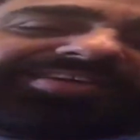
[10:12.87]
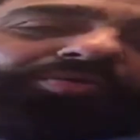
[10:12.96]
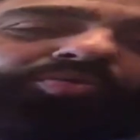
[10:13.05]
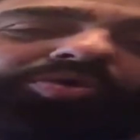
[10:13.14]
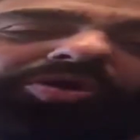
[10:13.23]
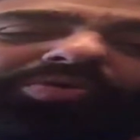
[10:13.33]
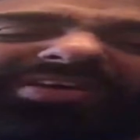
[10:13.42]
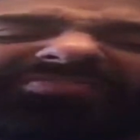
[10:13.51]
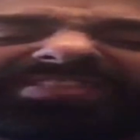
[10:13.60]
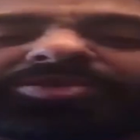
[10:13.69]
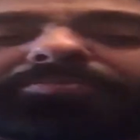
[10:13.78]
walk away.
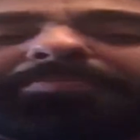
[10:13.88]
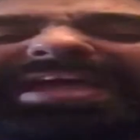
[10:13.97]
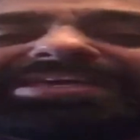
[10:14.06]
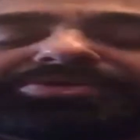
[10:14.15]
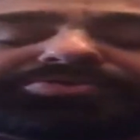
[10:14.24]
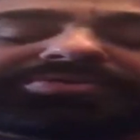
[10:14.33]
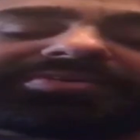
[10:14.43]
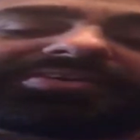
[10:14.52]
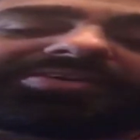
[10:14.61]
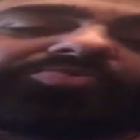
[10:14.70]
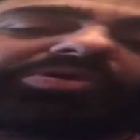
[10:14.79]
If they don't pay you,
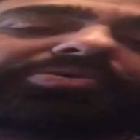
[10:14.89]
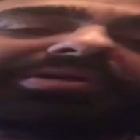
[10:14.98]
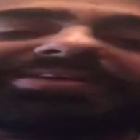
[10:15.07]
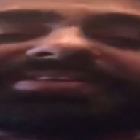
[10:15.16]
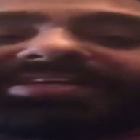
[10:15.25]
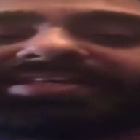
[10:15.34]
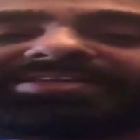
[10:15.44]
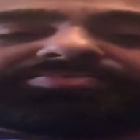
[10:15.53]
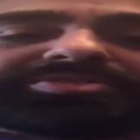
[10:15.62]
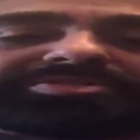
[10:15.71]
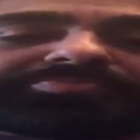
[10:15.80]
we'll all get together
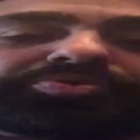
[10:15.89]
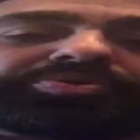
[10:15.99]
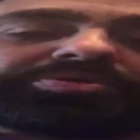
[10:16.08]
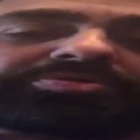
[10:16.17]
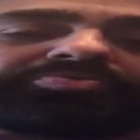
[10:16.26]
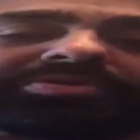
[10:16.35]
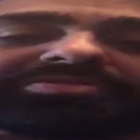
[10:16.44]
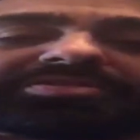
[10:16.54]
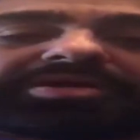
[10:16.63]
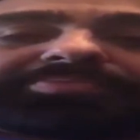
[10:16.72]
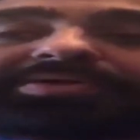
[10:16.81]
and we'll support you. We'll
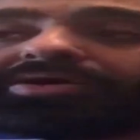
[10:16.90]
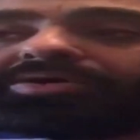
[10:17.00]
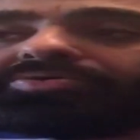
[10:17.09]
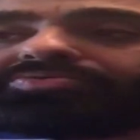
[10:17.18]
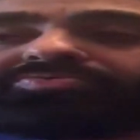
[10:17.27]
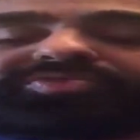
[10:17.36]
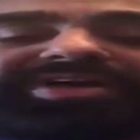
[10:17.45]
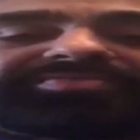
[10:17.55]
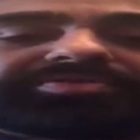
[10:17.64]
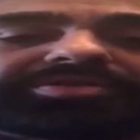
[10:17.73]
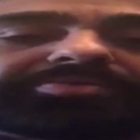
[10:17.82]
start up our own
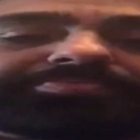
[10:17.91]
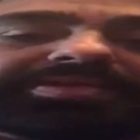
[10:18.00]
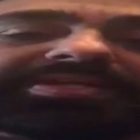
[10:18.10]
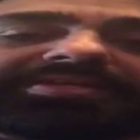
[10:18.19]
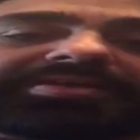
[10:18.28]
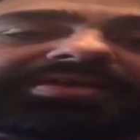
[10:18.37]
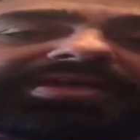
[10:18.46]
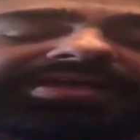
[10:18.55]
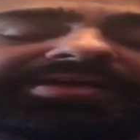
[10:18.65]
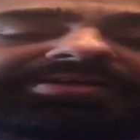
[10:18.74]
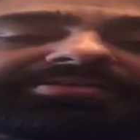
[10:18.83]
rival company.
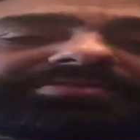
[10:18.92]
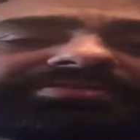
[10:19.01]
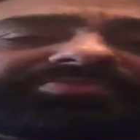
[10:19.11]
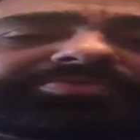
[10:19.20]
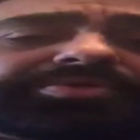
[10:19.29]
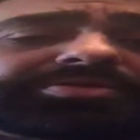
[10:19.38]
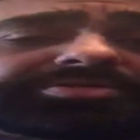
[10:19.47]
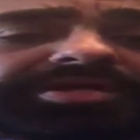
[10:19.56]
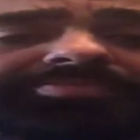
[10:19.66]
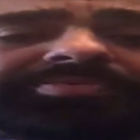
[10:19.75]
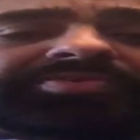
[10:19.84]
And if they were to
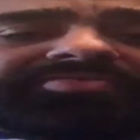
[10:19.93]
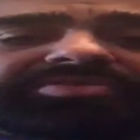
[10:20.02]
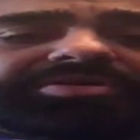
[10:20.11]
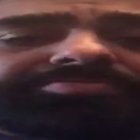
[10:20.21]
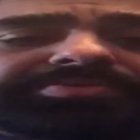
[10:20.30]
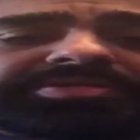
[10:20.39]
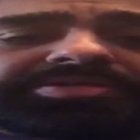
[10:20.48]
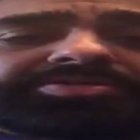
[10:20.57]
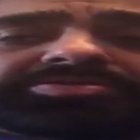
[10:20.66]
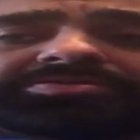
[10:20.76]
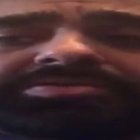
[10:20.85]
start up a rival company
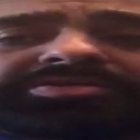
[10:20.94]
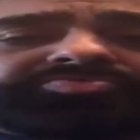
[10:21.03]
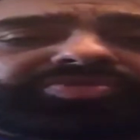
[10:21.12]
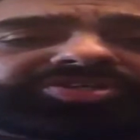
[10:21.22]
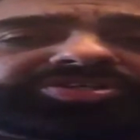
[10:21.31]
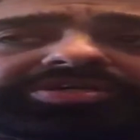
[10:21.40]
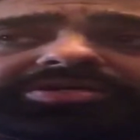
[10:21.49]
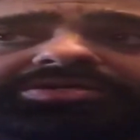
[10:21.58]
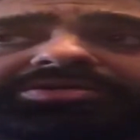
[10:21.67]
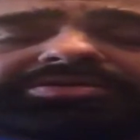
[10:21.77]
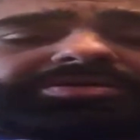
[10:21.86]
in Russia
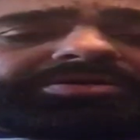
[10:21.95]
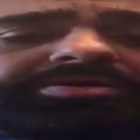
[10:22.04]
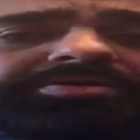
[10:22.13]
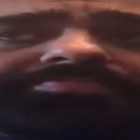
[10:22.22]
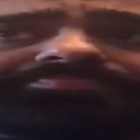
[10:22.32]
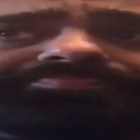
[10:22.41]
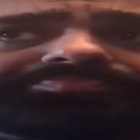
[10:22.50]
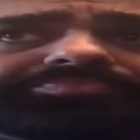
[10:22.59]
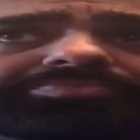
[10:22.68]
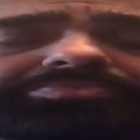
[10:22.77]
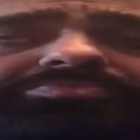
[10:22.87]

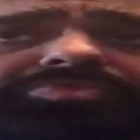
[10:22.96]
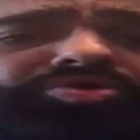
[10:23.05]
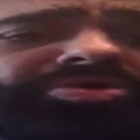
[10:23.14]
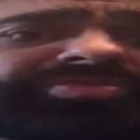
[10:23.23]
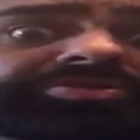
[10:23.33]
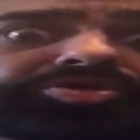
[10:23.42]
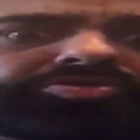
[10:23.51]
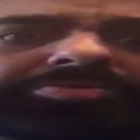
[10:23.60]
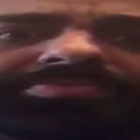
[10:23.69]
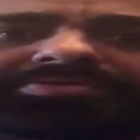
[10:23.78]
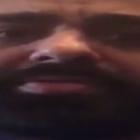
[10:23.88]
or even in
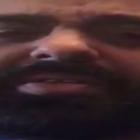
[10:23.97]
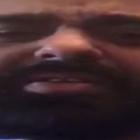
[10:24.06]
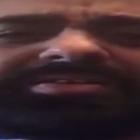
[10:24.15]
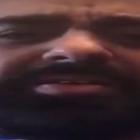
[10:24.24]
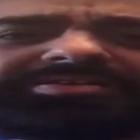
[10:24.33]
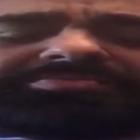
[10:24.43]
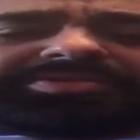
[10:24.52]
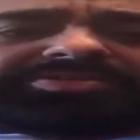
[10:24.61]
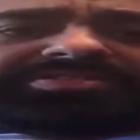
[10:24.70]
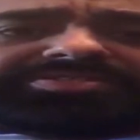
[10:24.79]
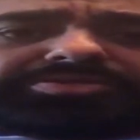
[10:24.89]
Europe,
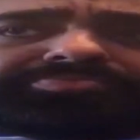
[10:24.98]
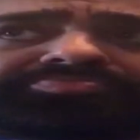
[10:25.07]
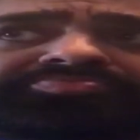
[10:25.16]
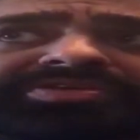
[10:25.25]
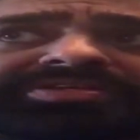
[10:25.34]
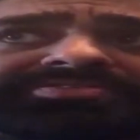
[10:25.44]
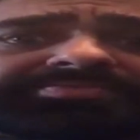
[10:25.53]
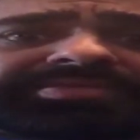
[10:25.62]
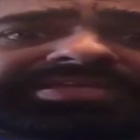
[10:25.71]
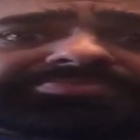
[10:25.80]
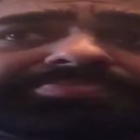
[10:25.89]
because there's not really
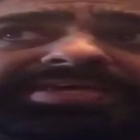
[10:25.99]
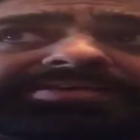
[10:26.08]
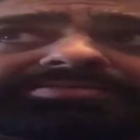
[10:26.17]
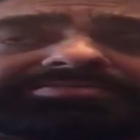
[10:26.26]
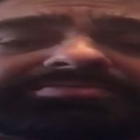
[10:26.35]
something as big